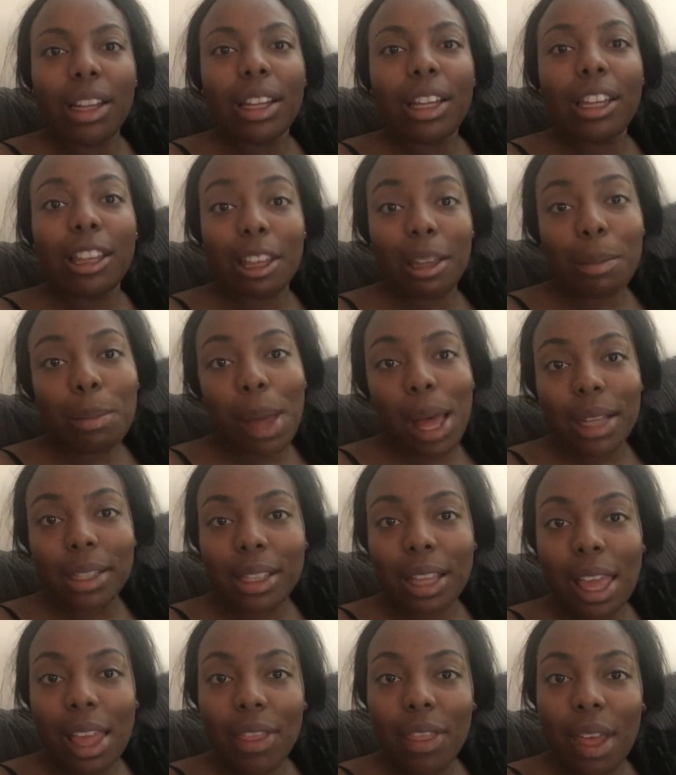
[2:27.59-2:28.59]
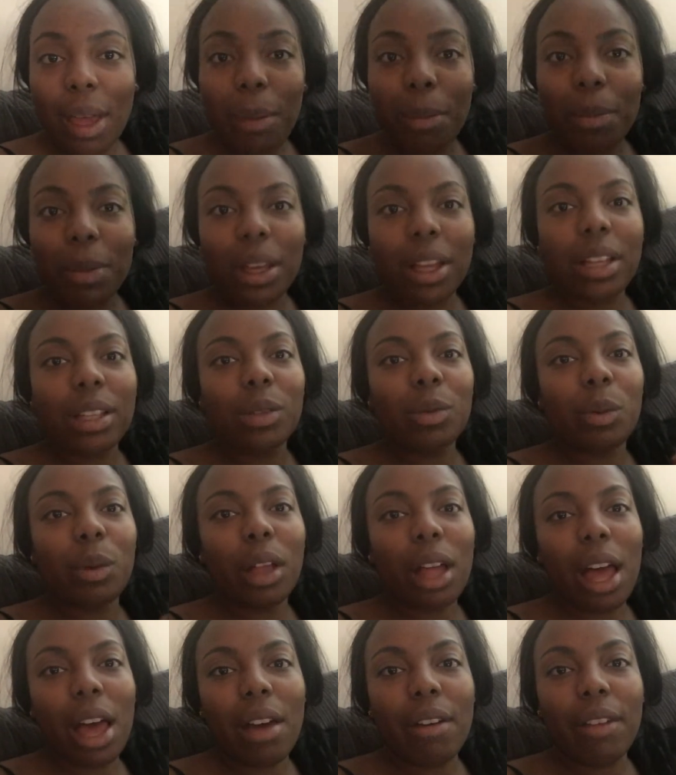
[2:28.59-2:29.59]
keep asking them because we'll
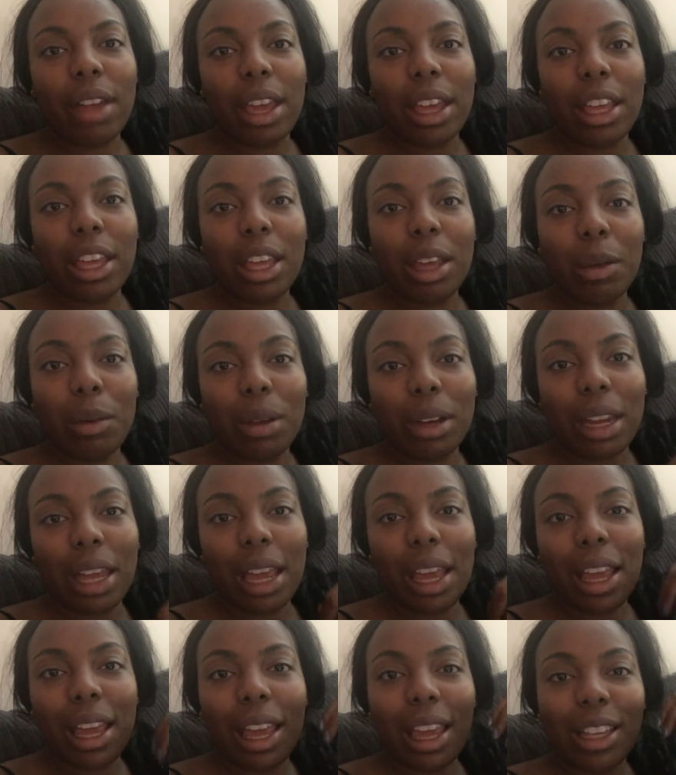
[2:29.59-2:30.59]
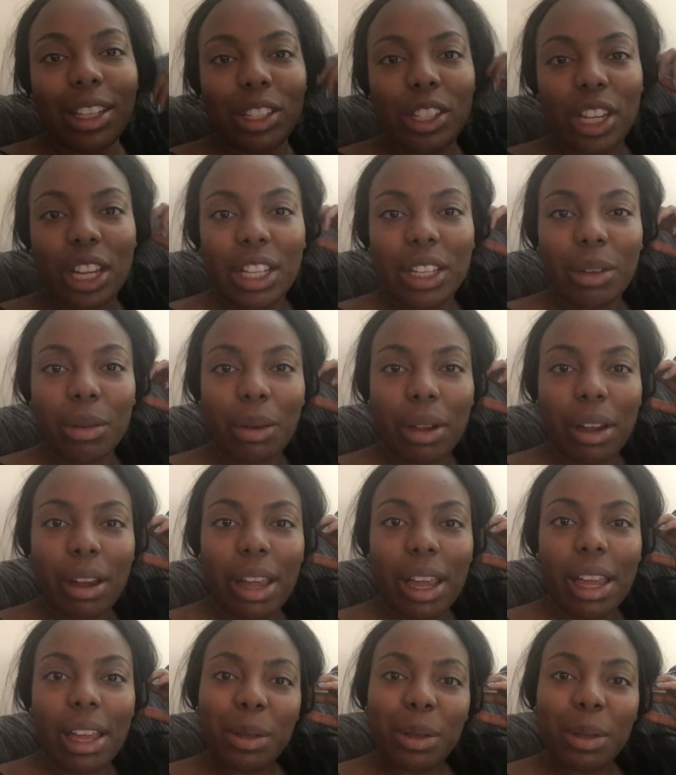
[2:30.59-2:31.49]
have a Q&A in January.